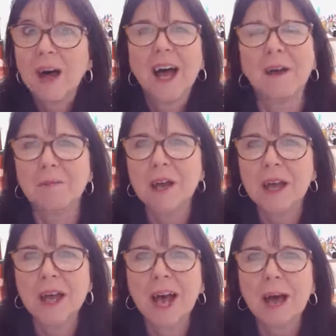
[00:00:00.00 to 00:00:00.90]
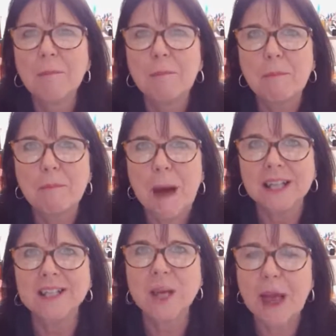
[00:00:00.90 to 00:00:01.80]
And
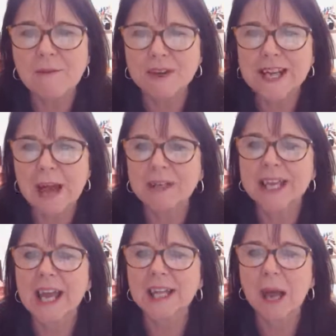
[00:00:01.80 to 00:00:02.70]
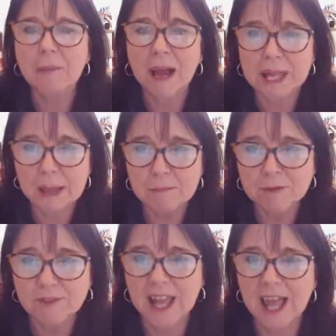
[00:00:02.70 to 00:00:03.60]
so every now and again, I buy a lump
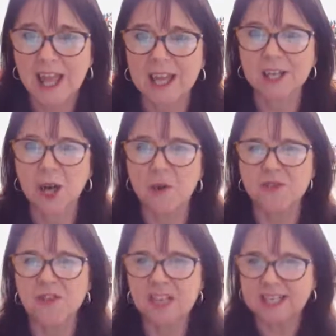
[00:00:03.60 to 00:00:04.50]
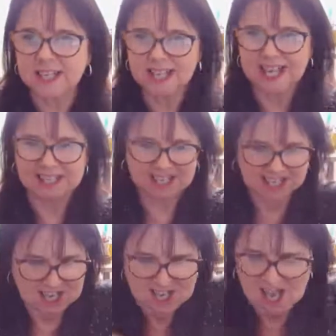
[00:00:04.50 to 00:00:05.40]
of clay and go, this is it.
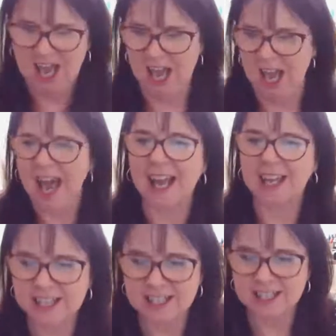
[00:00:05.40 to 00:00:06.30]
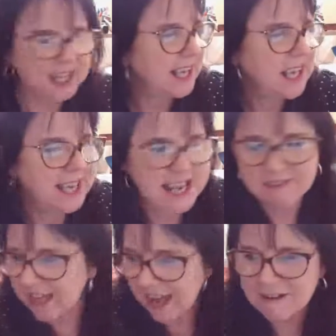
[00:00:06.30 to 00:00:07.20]
And then I
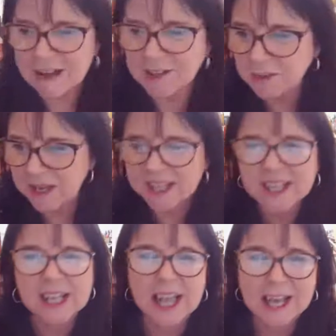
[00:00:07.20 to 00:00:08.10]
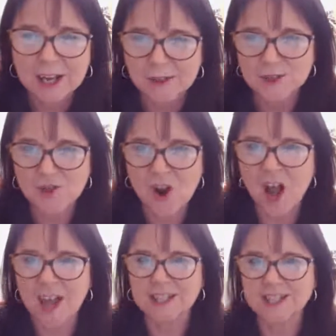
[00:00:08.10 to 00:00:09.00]
never get around to it and the clay goes
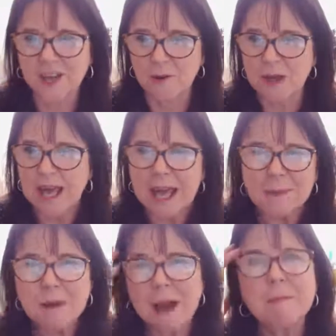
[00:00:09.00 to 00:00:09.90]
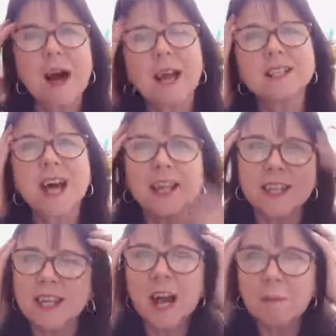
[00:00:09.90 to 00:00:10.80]
dry. So in my mind, I
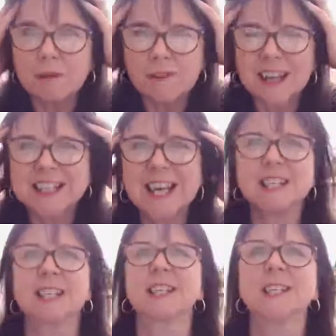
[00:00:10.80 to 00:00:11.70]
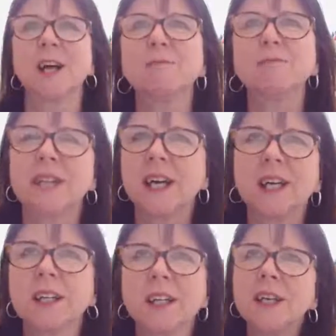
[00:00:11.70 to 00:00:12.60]
think I'm a fantastic sculptor
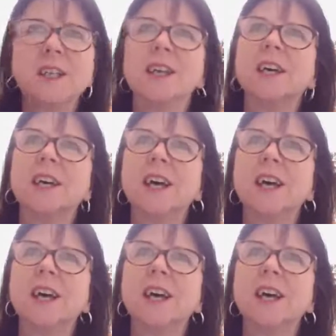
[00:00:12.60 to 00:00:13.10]
that